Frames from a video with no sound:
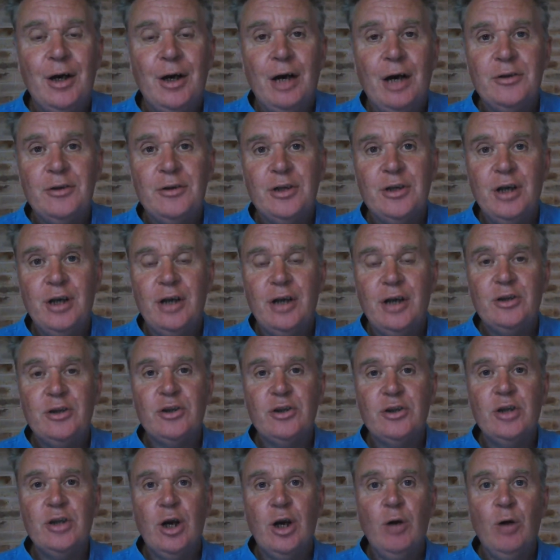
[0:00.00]
tonight's
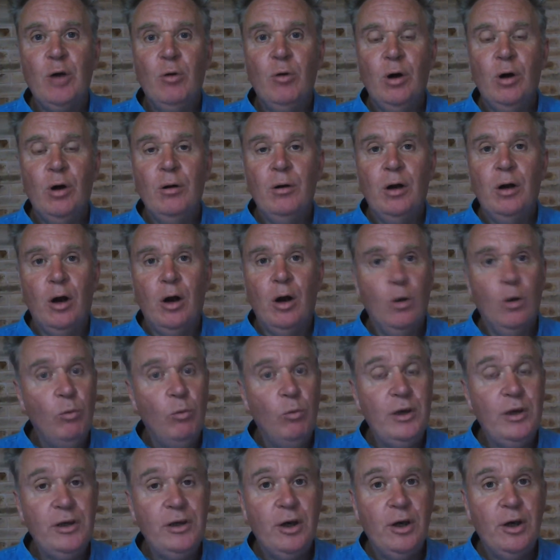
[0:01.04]
show at
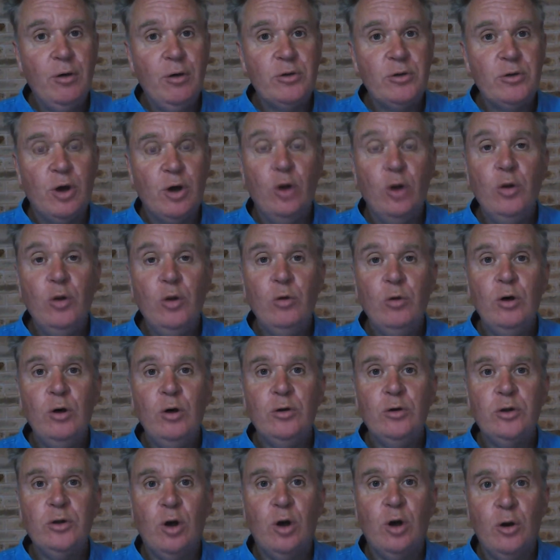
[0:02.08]

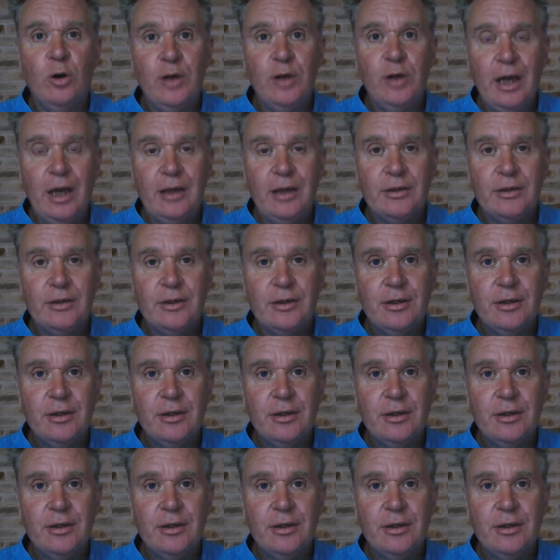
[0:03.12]
windowsontheworld.net,